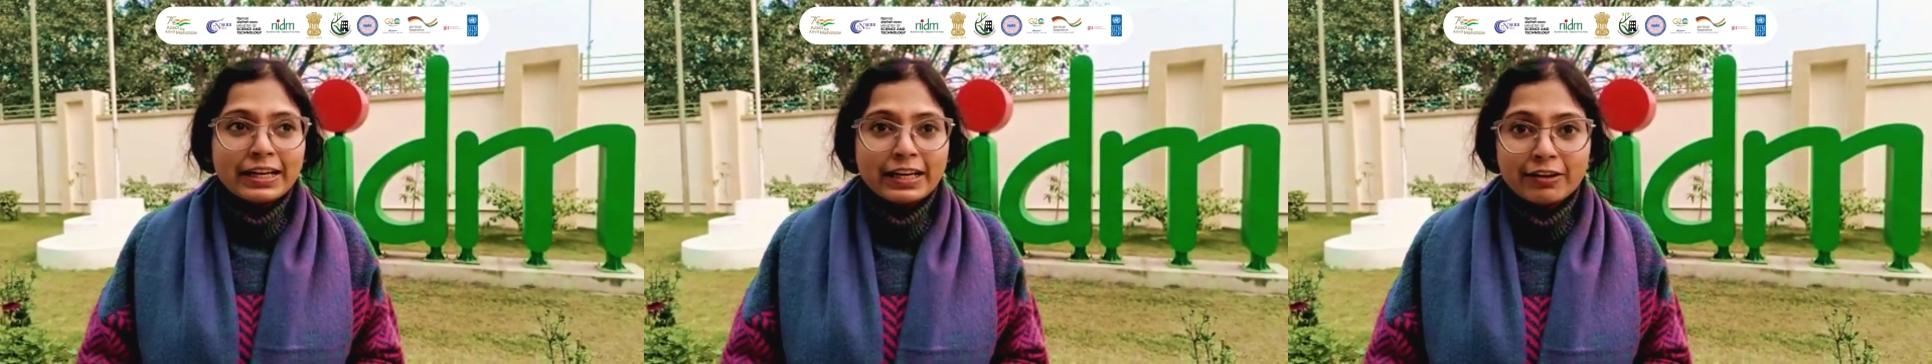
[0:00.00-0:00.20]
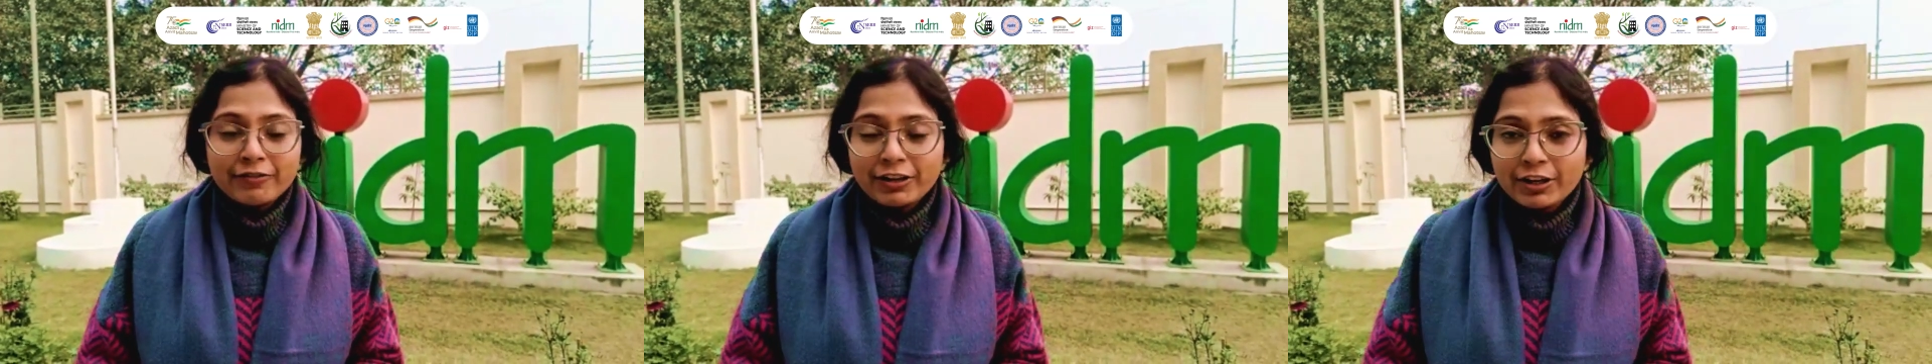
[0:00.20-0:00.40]

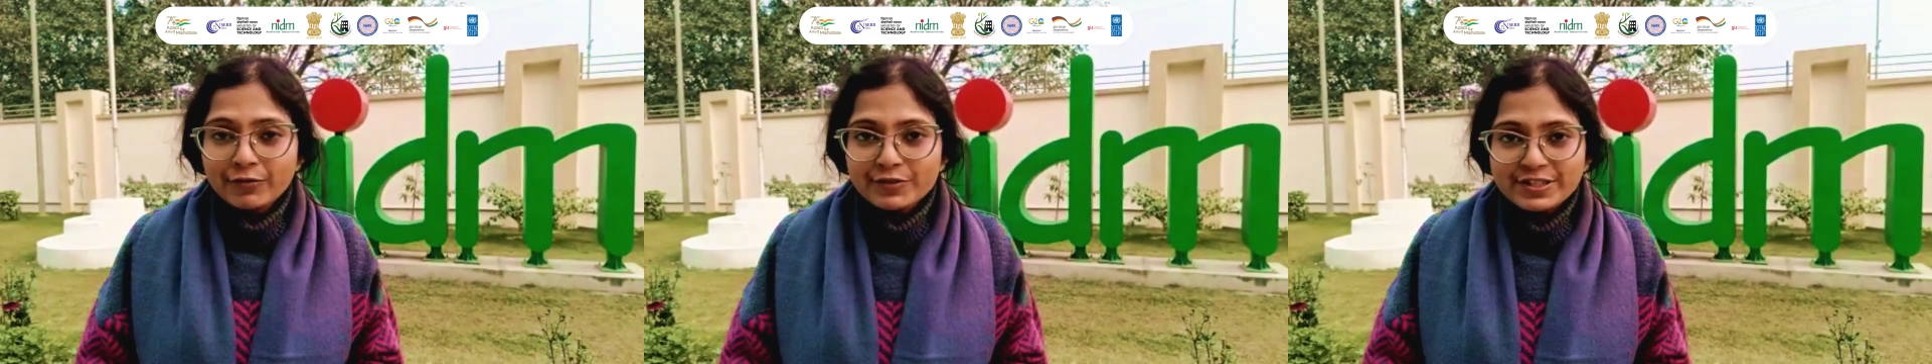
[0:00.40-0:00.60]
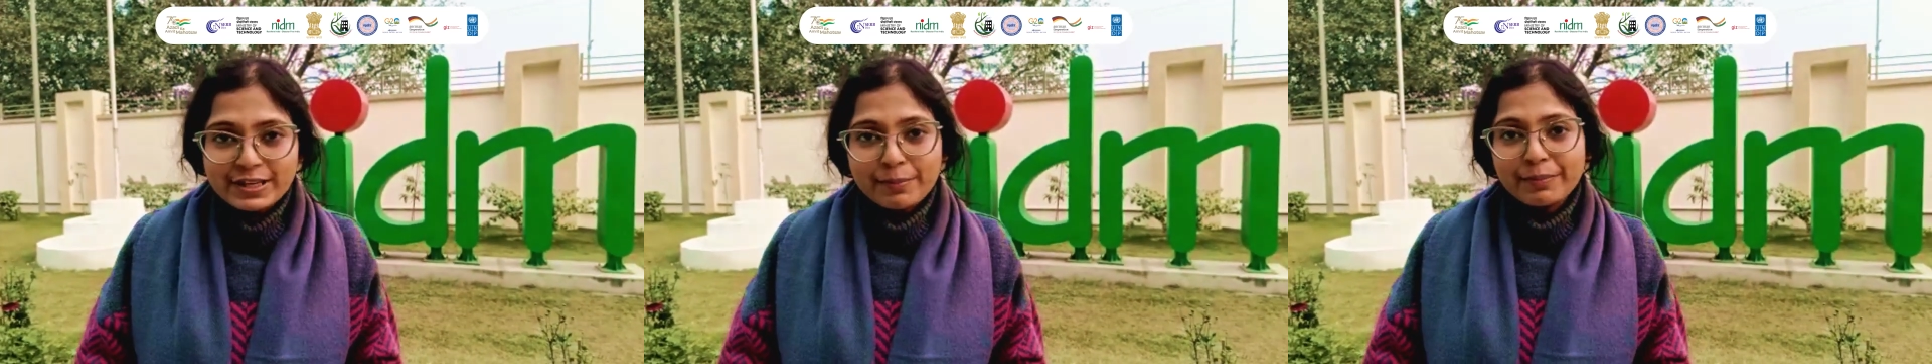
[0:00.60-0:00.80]
level
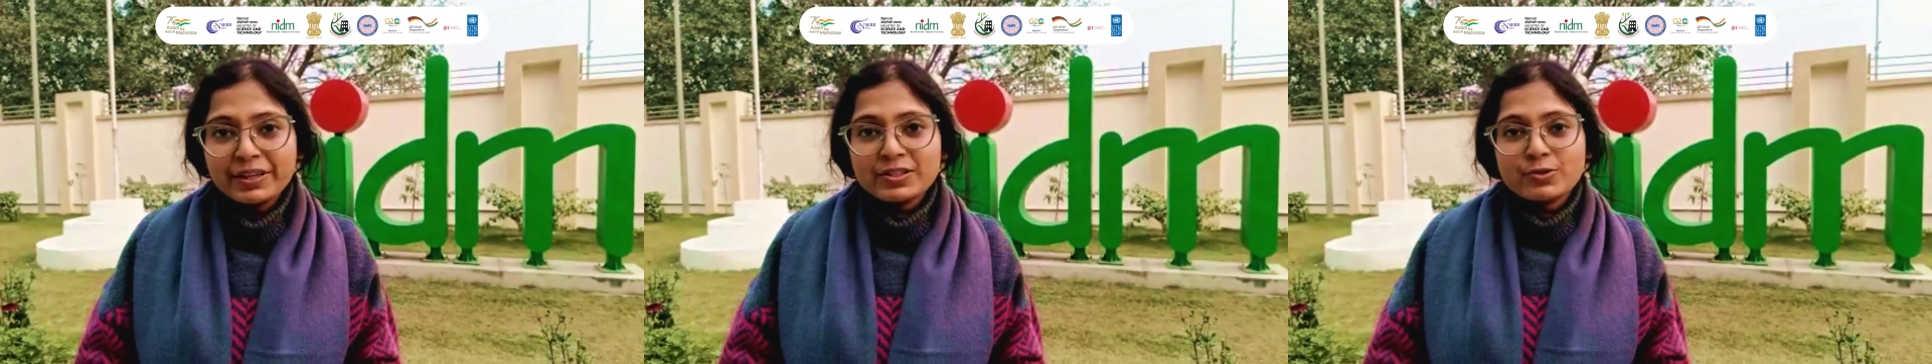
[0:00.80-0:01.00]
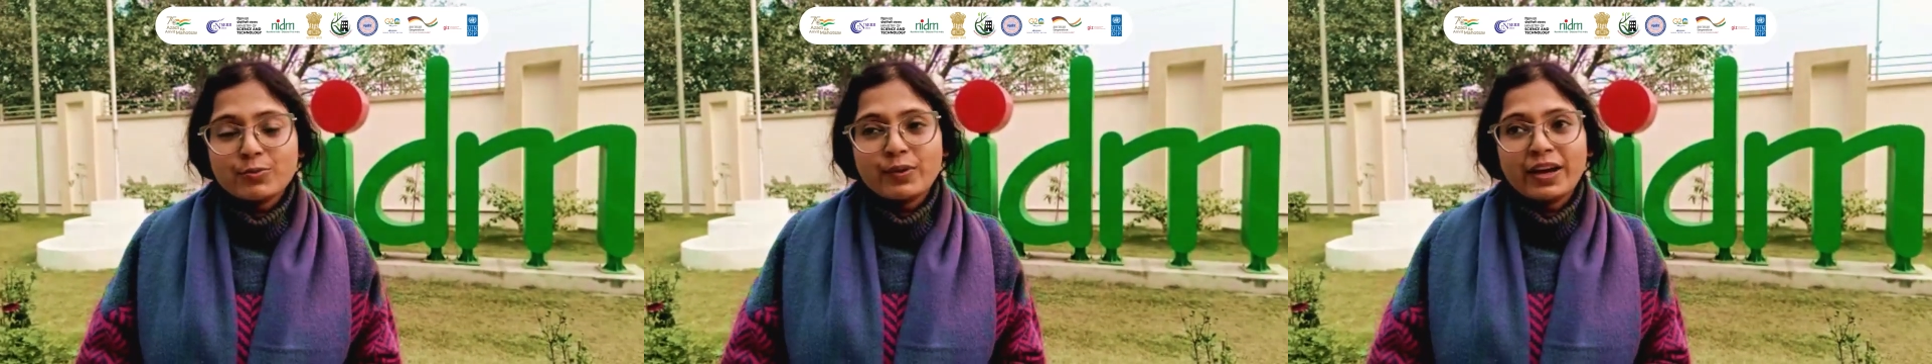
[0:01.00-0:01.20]
of
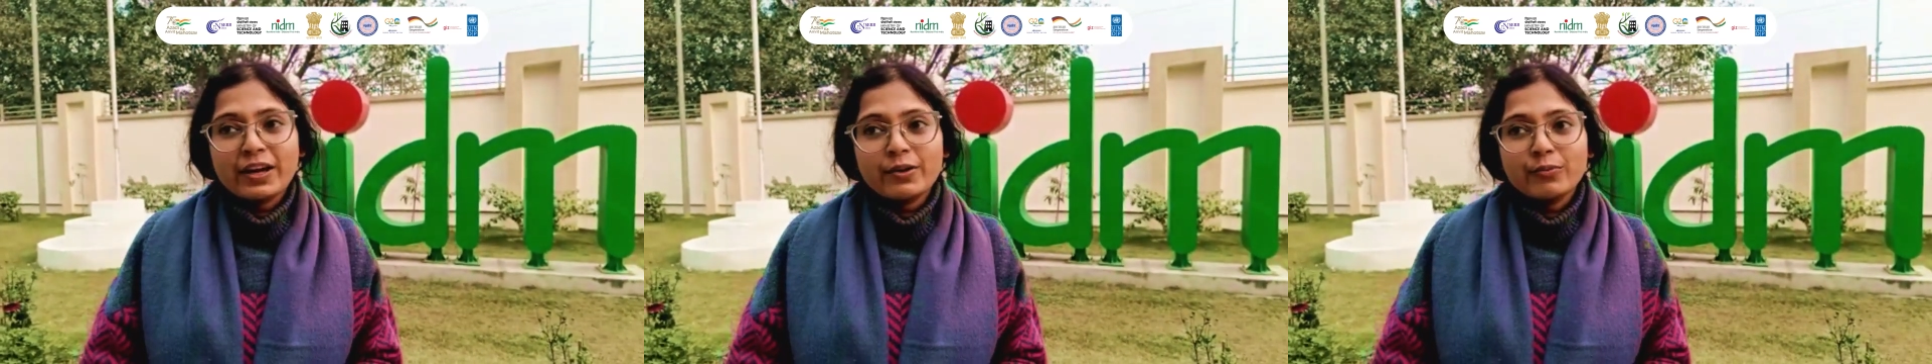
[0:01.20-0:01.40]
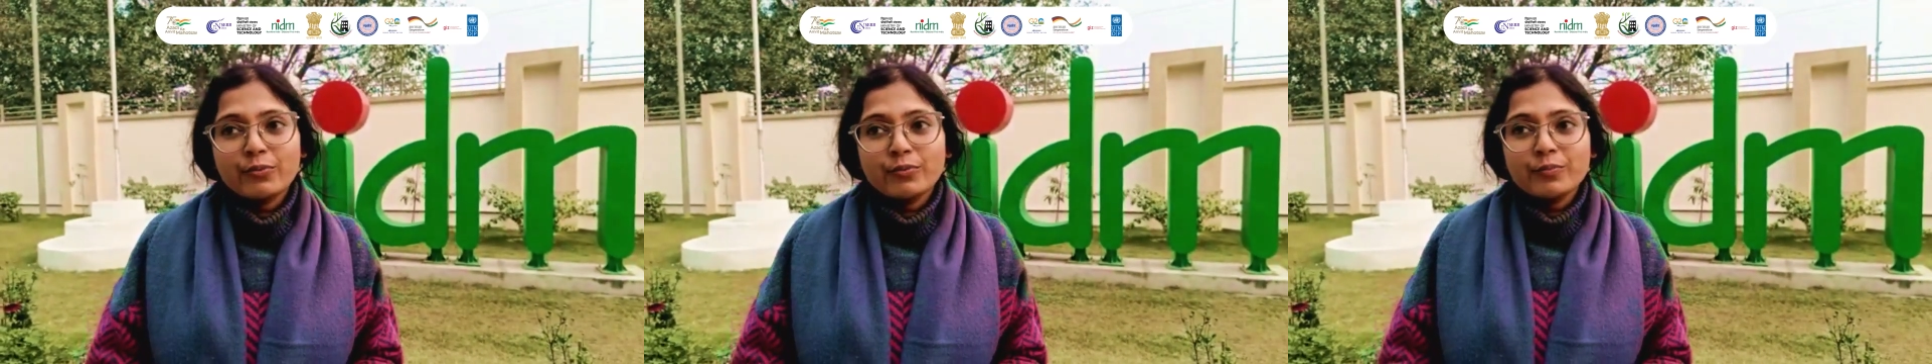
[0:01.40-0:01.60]
summit
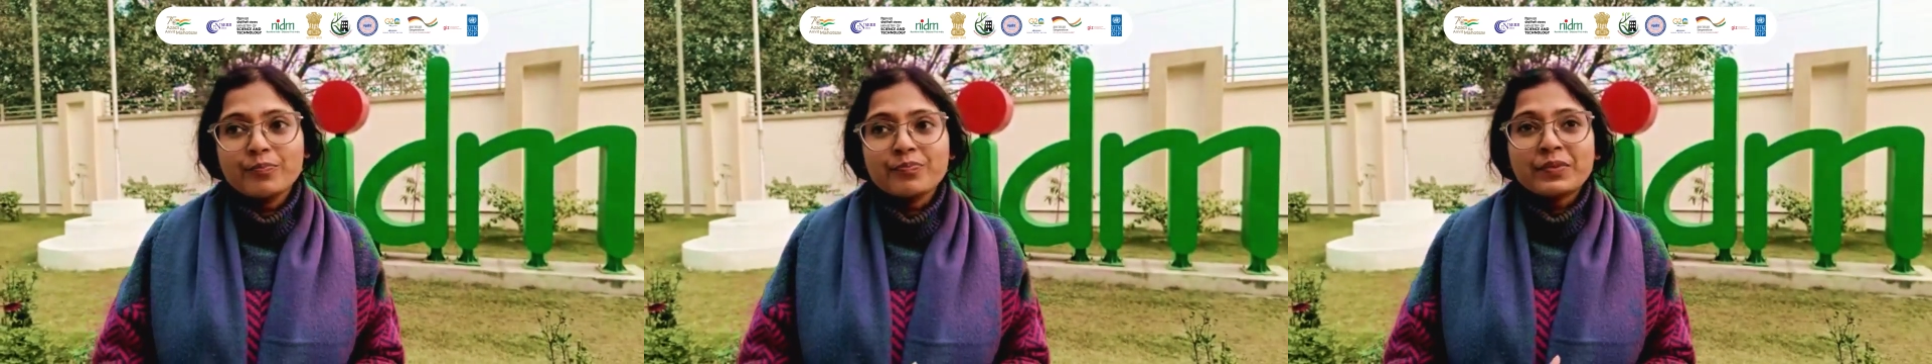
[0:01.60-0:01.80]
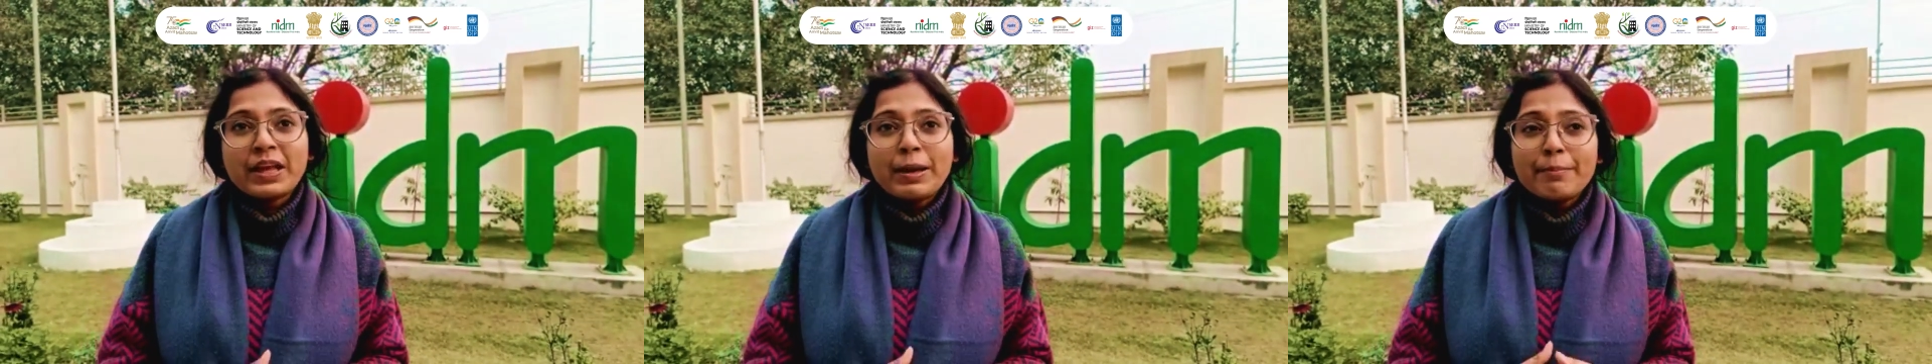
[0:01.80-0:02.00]
where
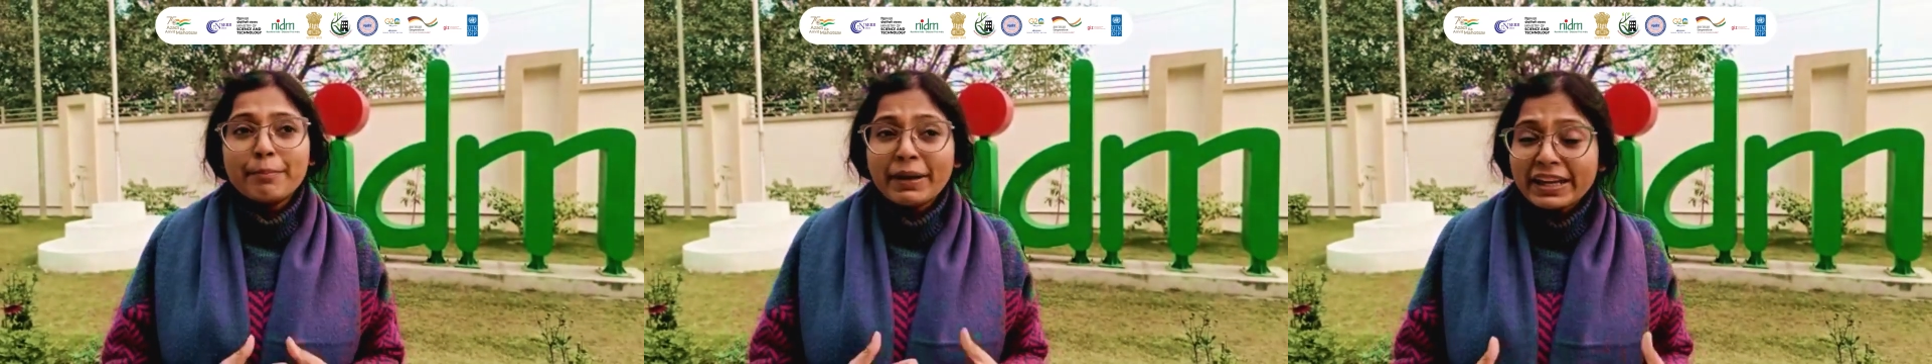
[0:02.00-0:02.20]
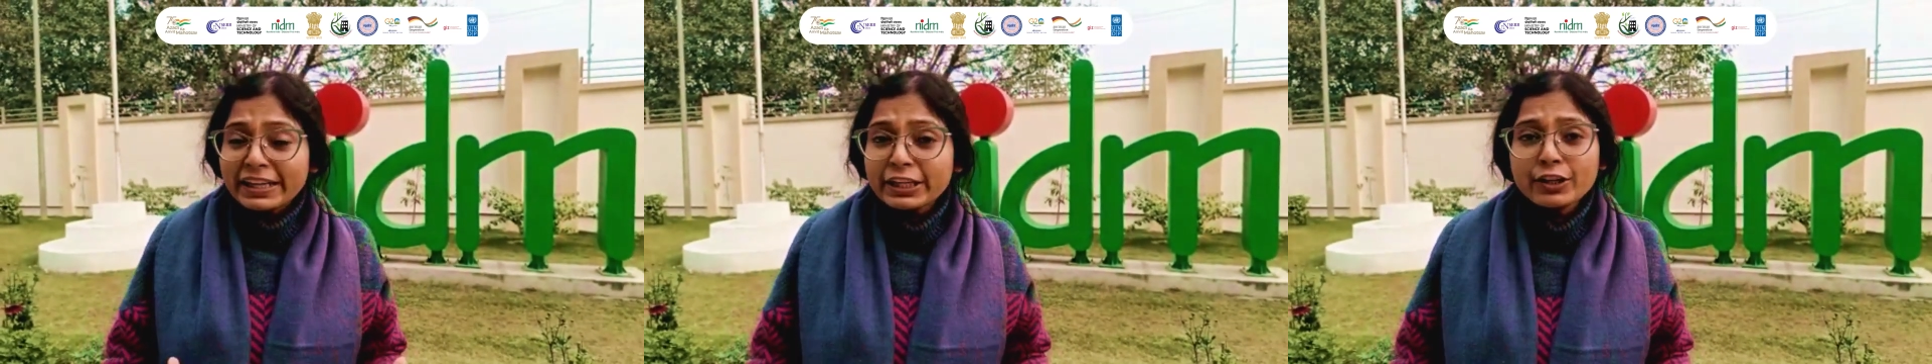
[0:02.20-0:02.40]

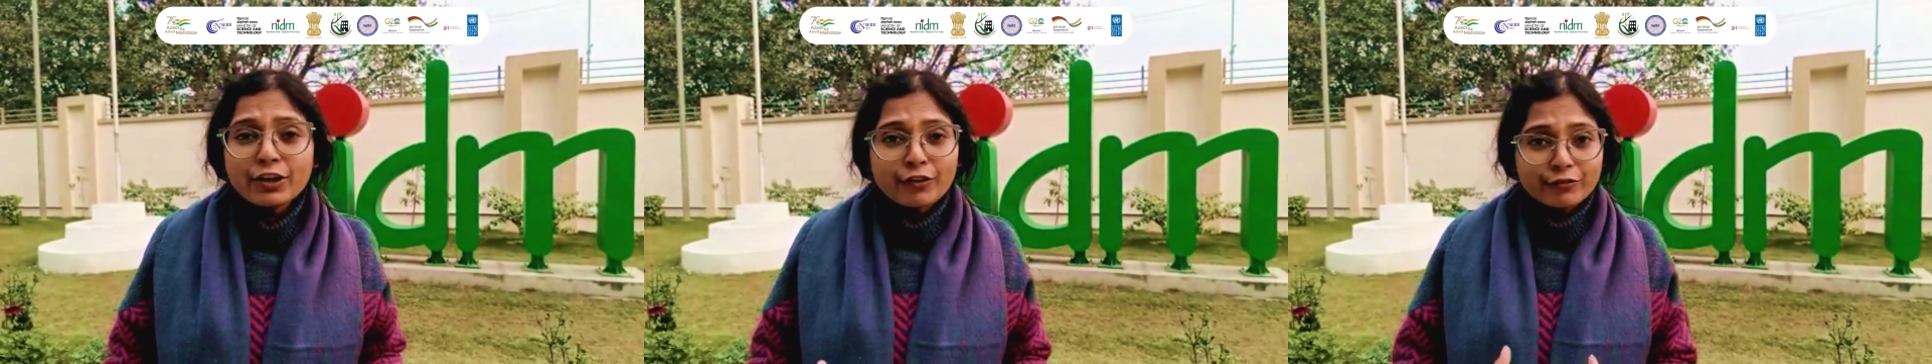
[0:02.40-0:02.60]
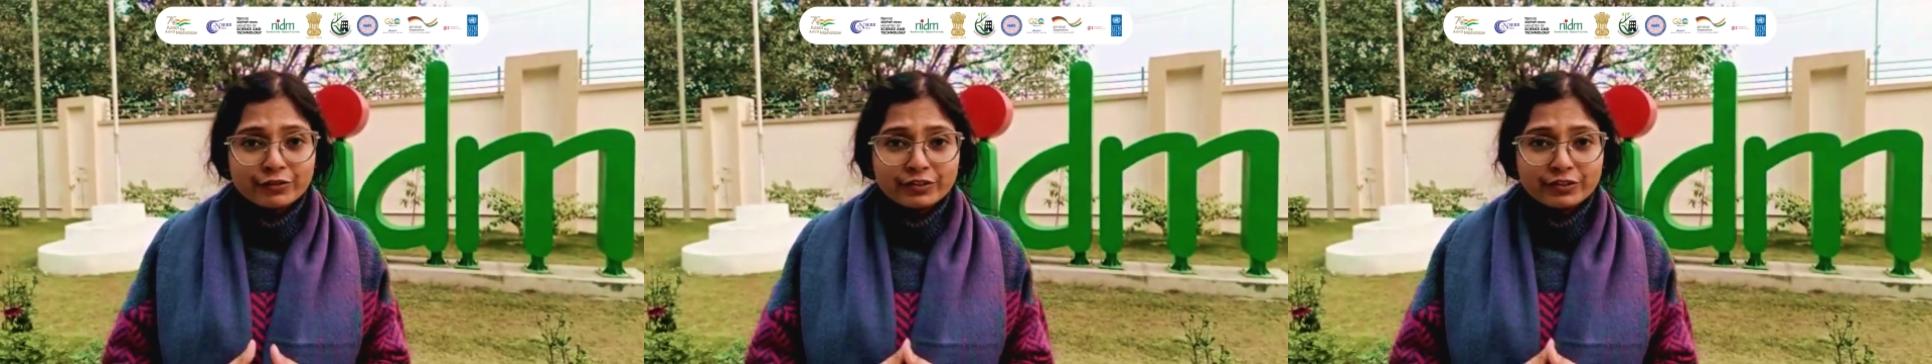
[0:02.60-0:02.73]
many of